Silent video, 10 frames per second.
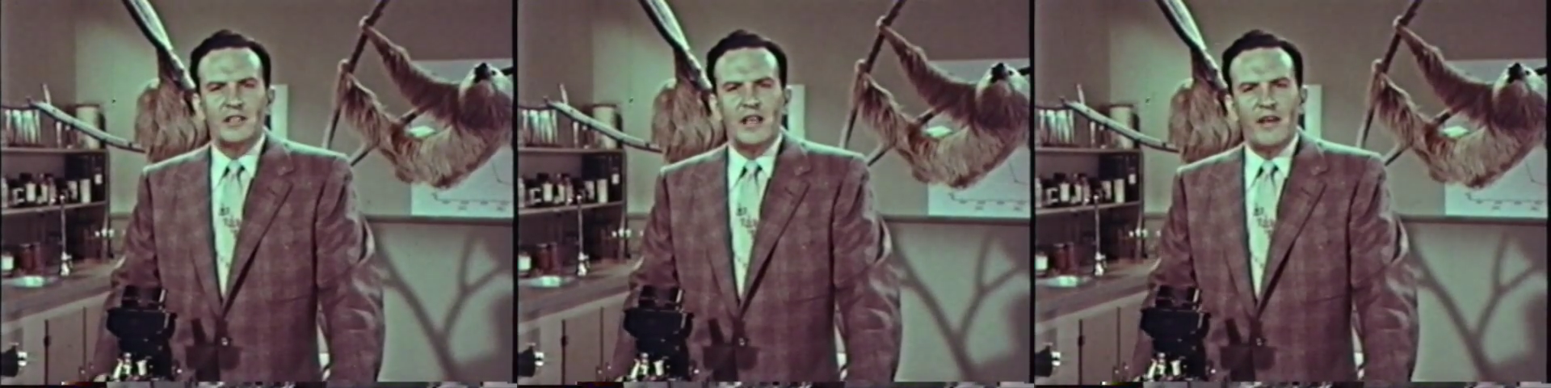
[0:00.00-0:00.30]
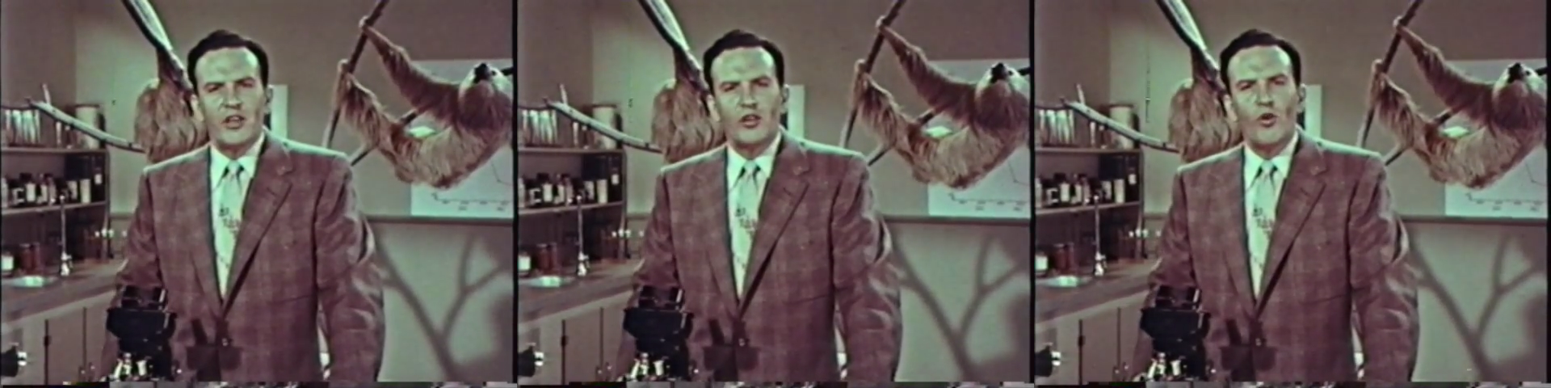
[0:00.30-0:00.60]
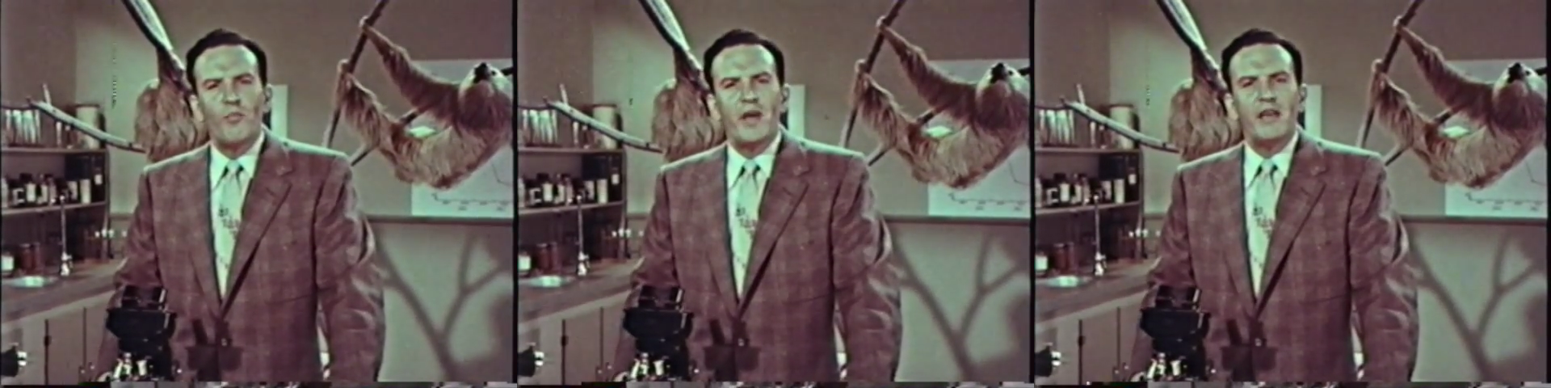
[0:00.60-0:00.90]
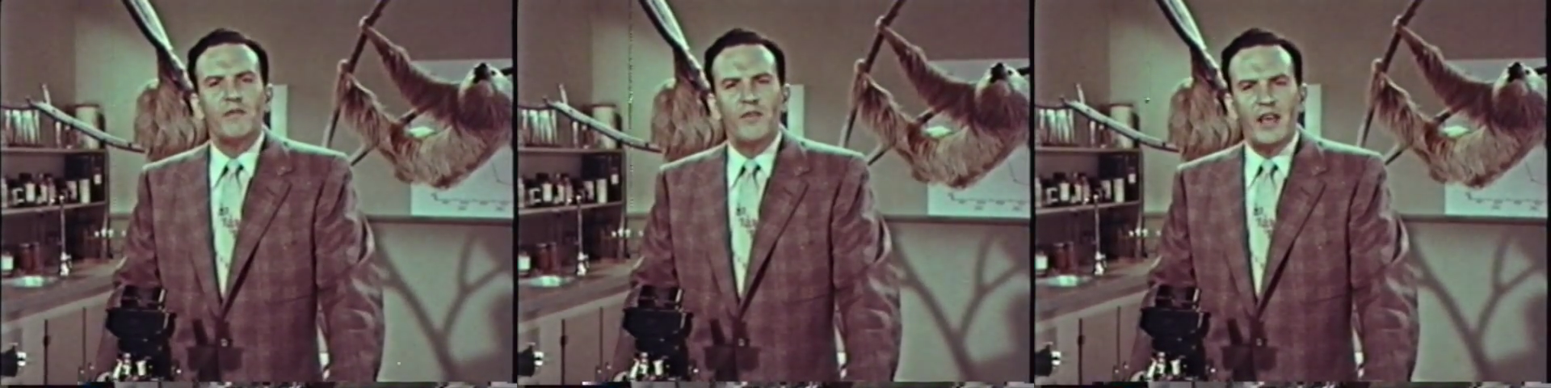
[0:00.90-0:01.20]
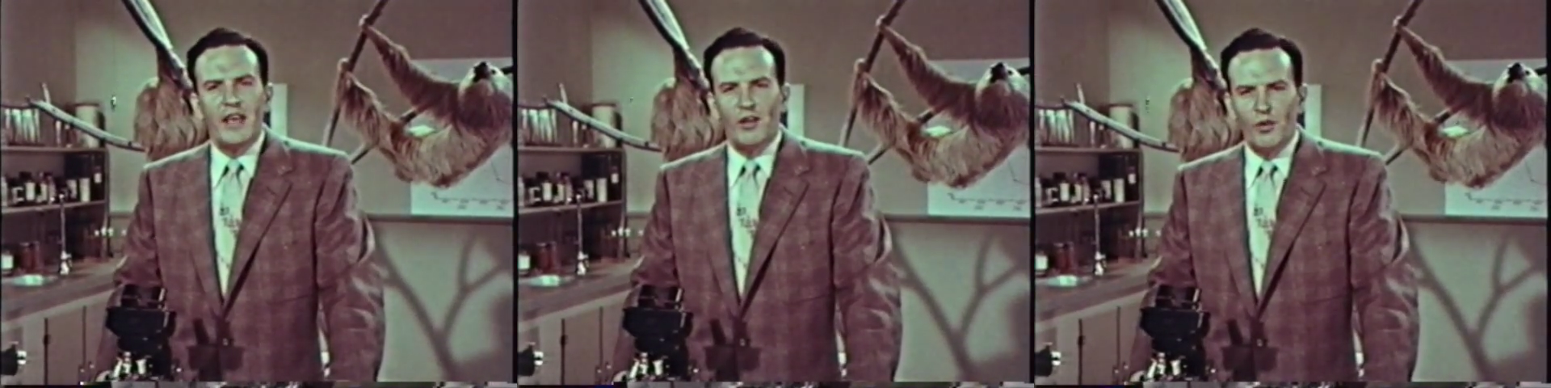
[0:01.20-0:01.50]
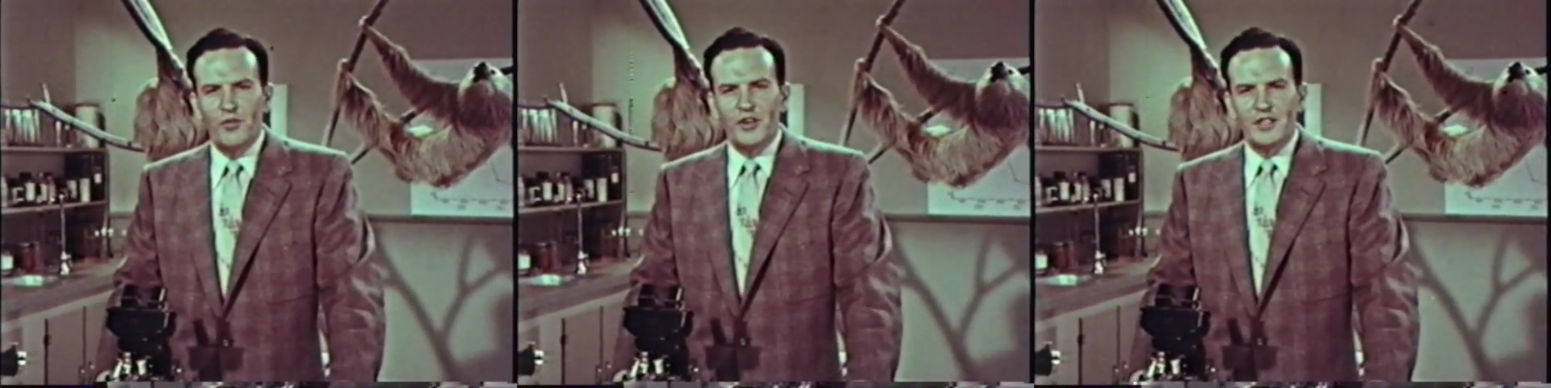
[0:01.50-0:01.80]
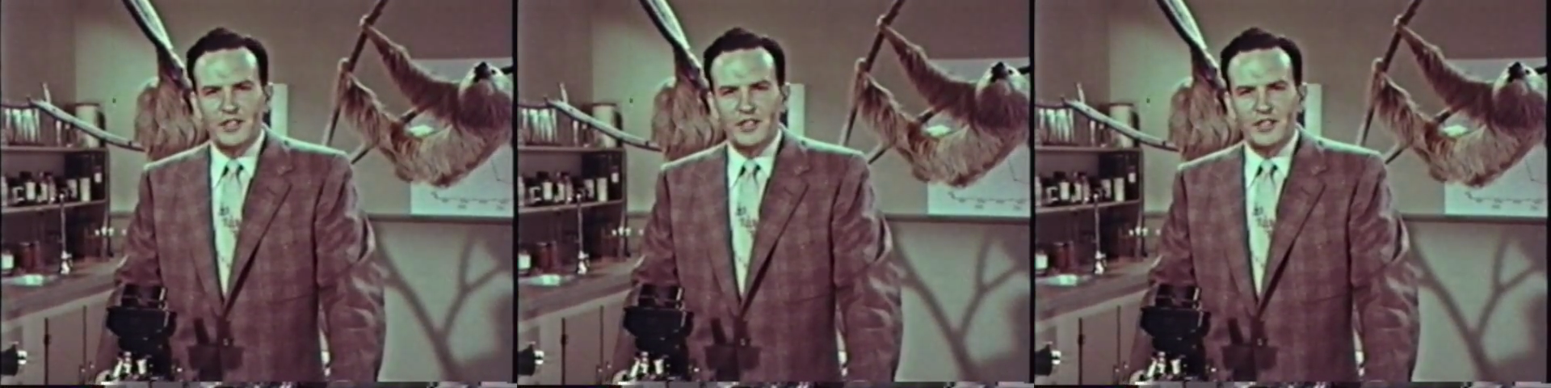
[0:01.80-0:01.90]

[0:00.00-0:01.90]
as having an opaque veil over his